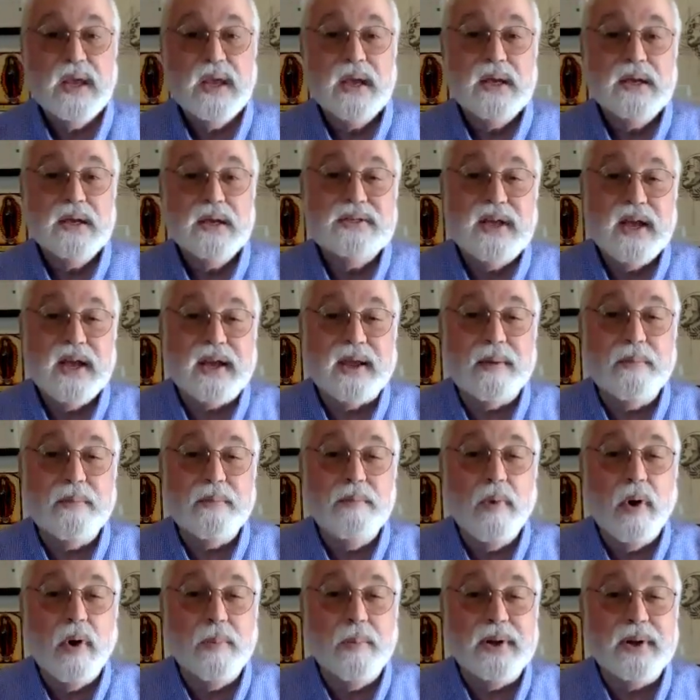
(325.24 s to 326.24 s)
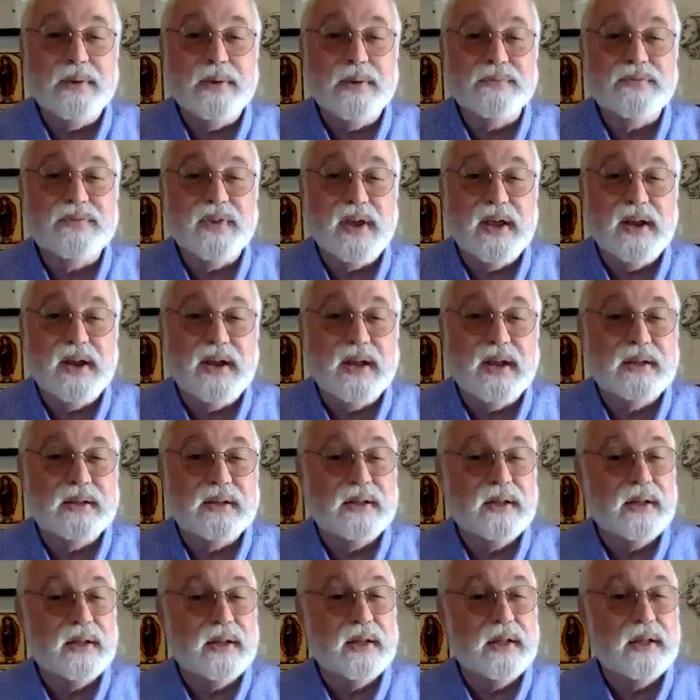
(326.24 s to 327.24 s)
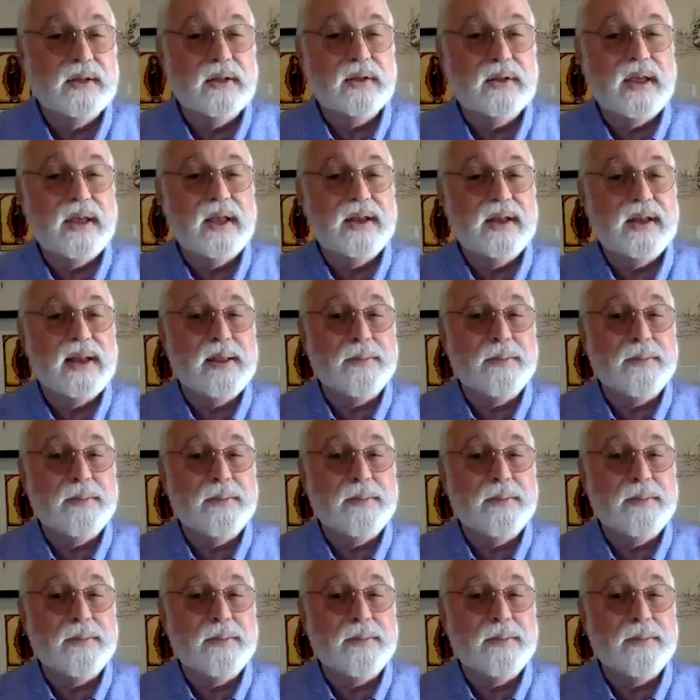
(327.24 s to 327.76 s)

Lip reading: Second moment of Zen, a little kid